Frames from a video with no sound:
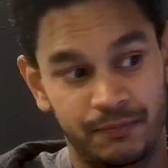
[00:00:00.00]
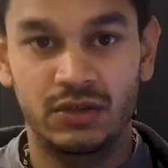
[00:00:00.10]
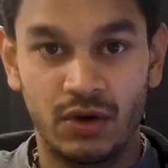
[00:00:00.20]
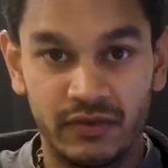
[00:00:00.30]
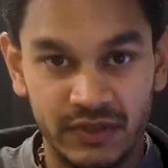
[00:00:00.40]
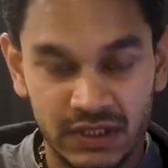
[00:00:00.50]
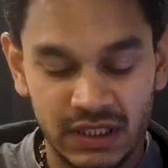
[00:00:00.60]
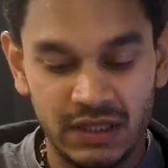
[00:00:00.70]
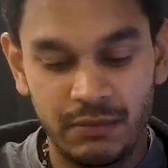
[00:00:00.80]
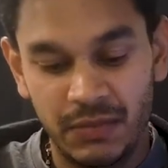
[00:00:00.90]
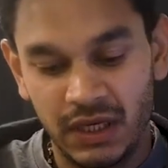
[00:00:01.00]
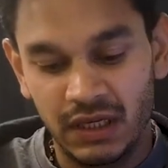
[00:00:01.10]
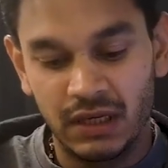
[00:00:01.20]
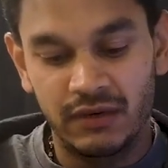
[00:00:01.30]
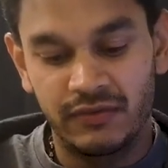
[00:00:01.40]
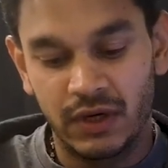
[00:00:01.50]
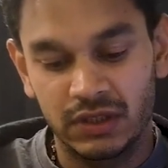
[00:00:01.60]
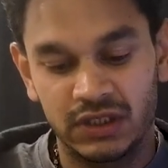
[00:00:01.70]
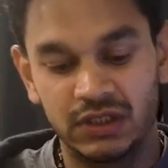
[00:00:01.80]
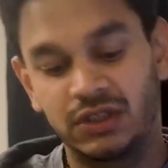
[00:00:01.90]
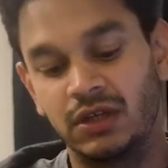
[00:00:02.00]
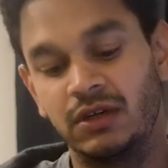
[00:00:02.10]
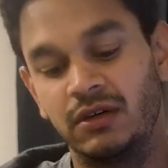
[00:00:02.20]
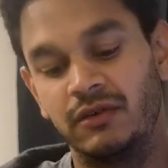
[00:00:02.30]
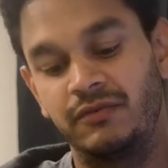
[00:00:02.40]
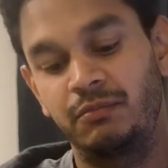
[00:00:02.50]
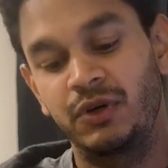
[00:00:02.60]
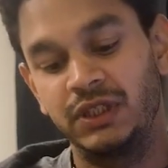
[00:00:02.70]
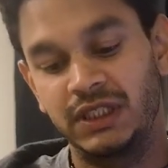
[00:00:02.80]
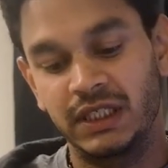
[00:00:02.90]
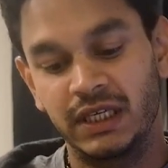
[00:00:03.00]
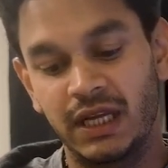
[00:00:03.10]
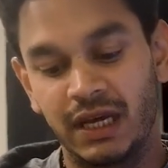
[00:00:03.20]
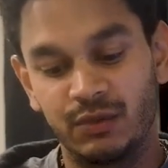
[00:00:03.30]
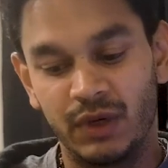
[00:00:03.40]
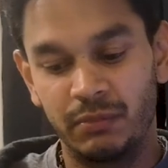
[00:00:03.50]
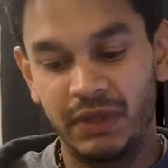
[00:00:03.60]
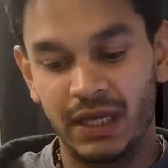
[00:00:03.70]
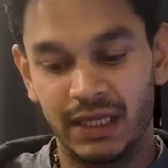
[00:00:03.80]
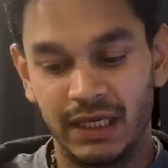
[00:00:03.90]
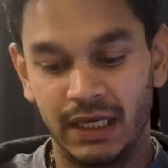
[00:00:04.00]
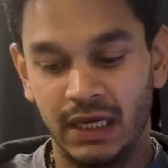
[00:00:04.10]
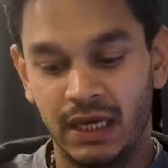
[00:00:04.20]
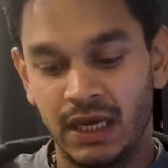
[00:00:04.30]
So obviously the main advantage of printing in lightweight PLA